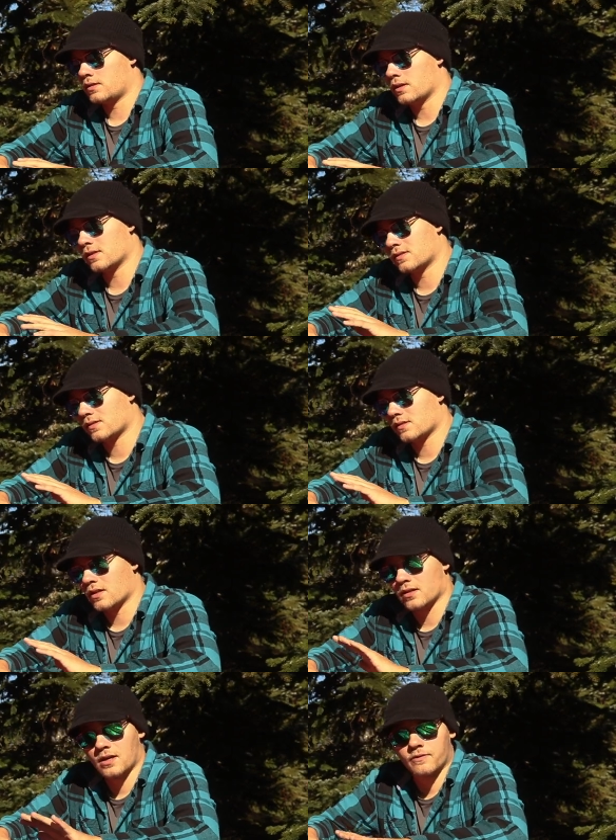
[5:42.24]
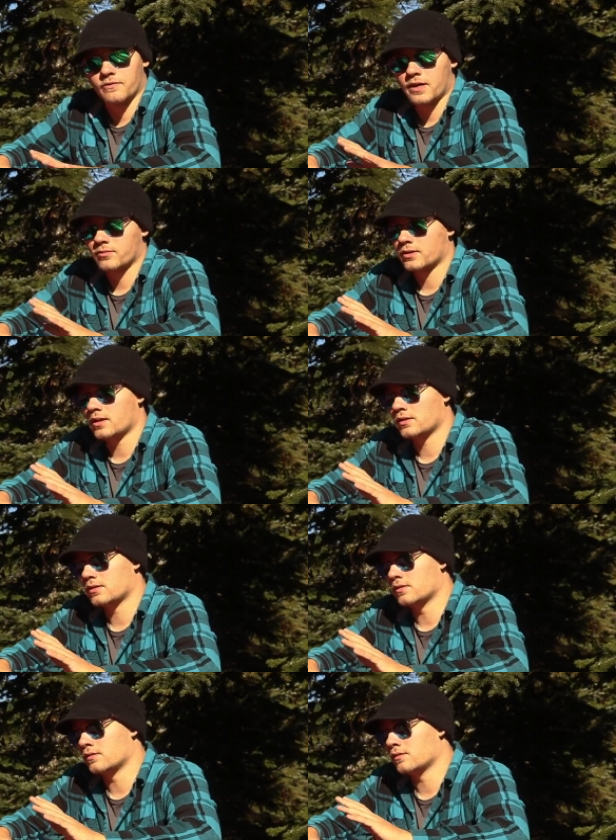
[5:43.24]
takes a lot of
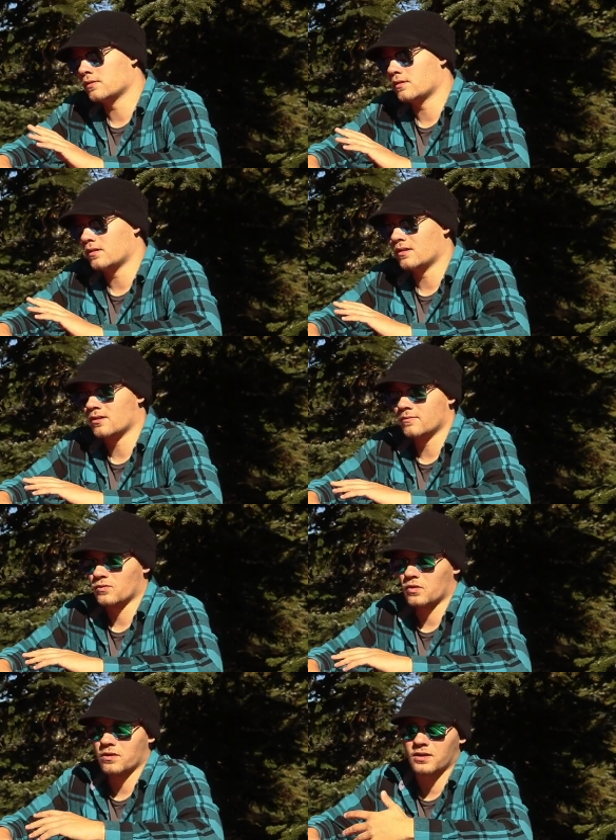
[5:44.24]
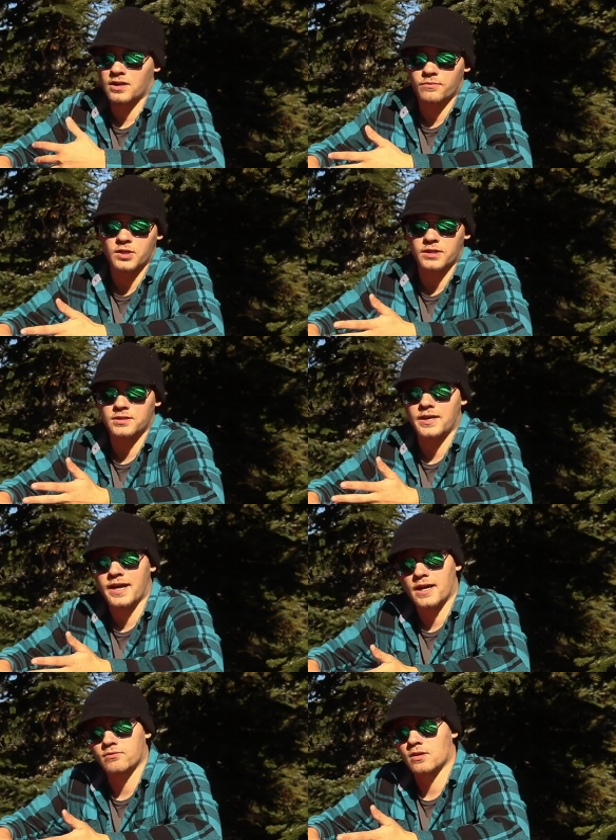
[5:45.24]
fabrication um, or a lot of money to
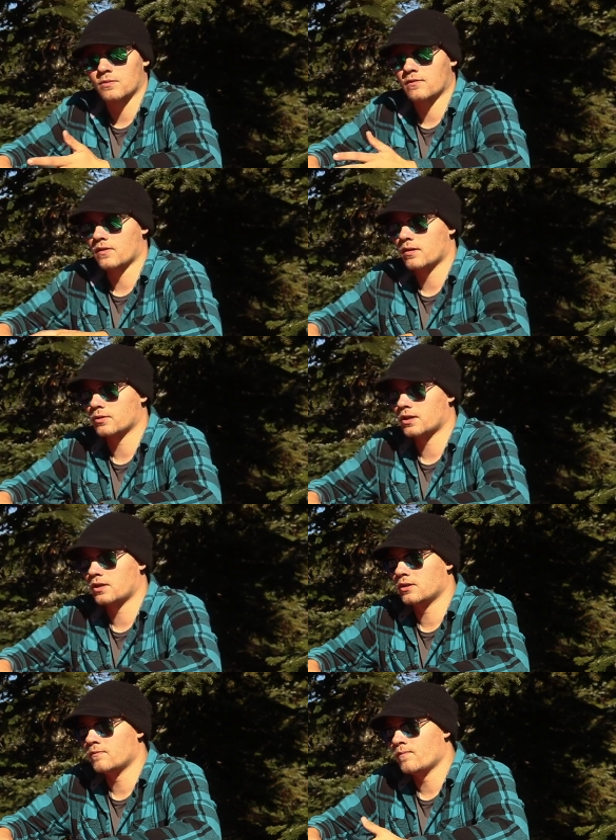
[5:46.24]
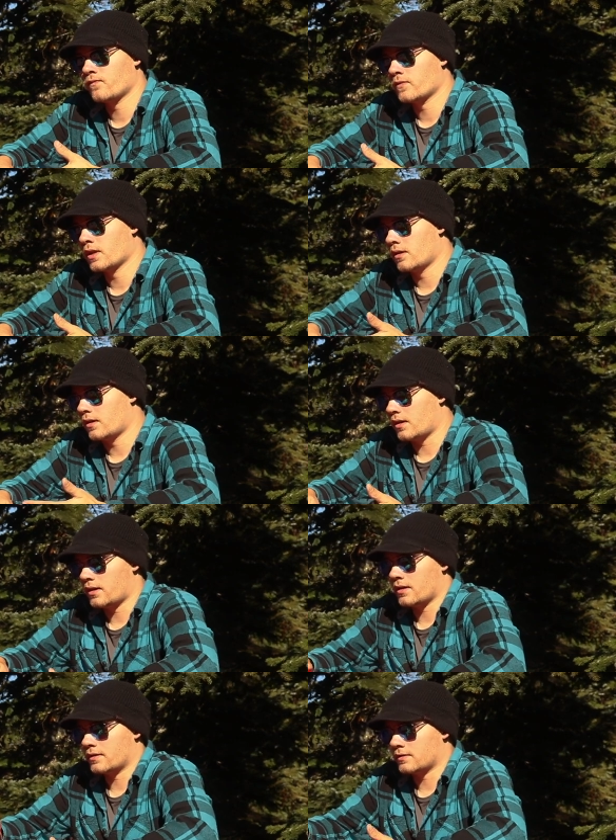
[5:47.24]
have something fabricated
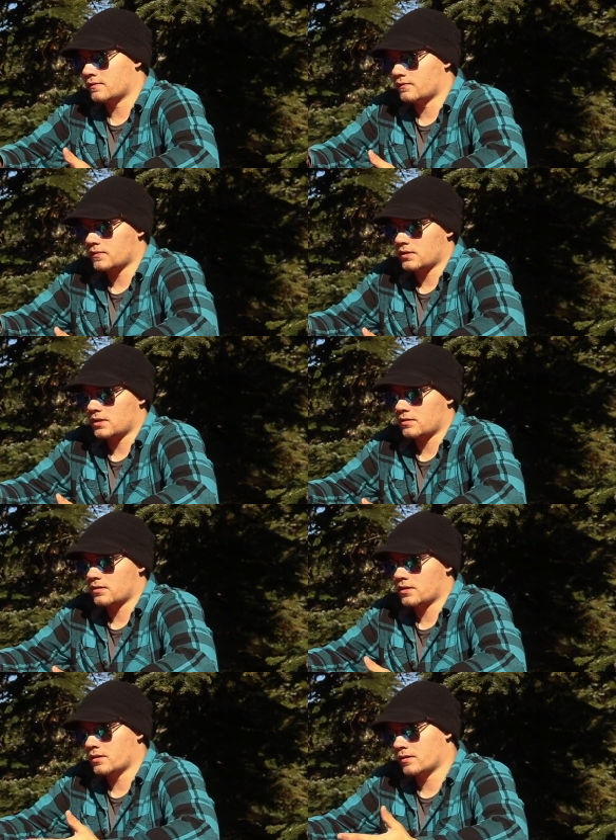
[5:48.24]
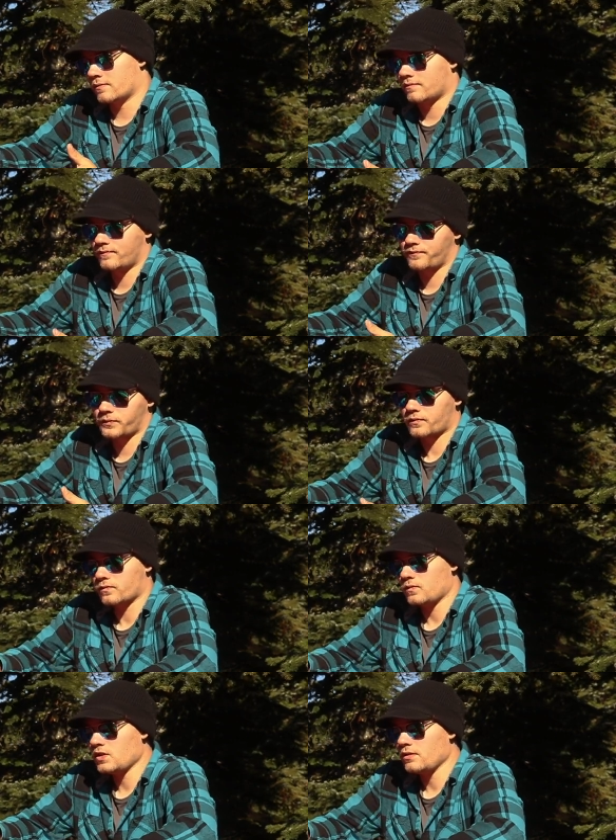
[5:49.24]
and the
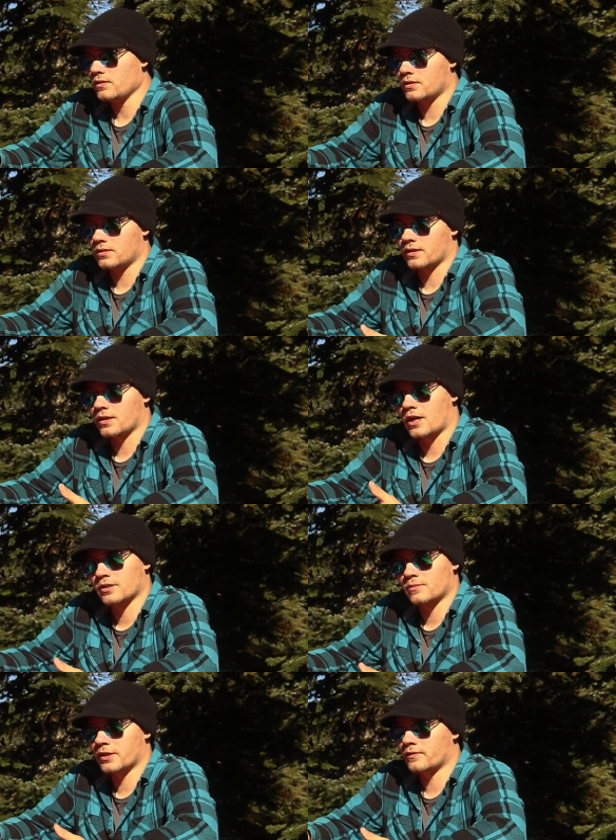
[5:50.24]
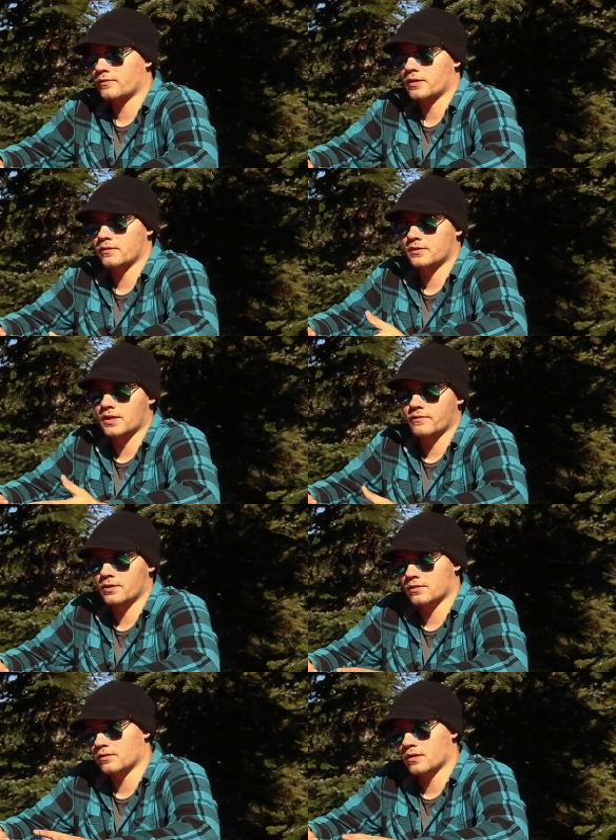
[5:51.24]
the cost benefit of
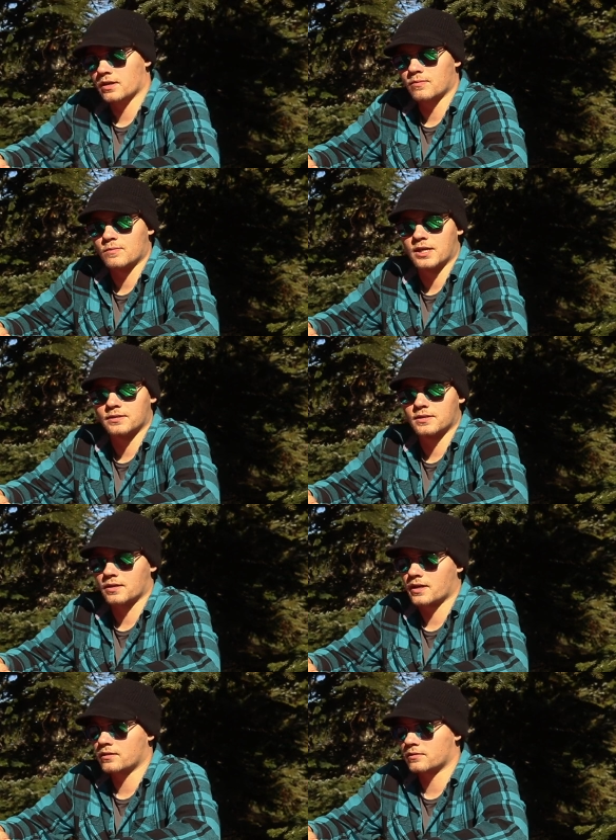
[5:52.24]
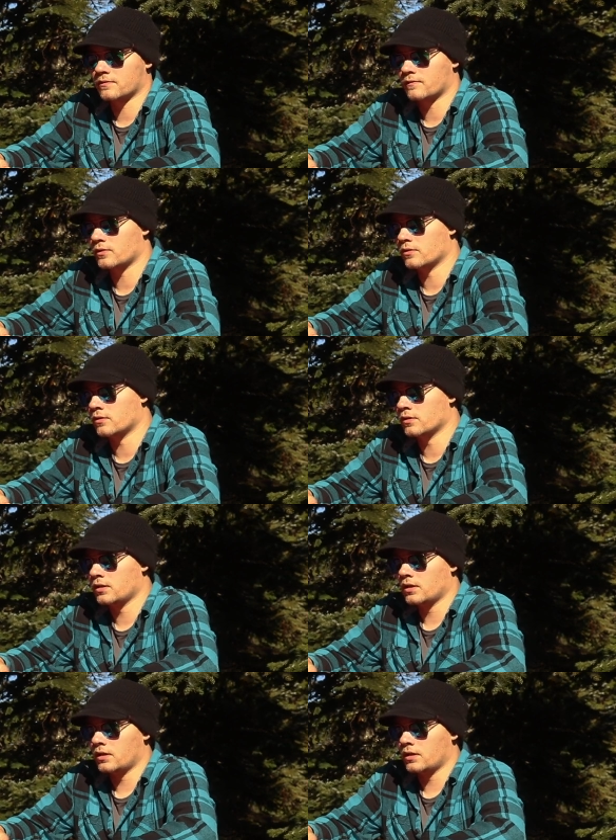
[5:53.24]
saving a couple miles to the gallon of fuel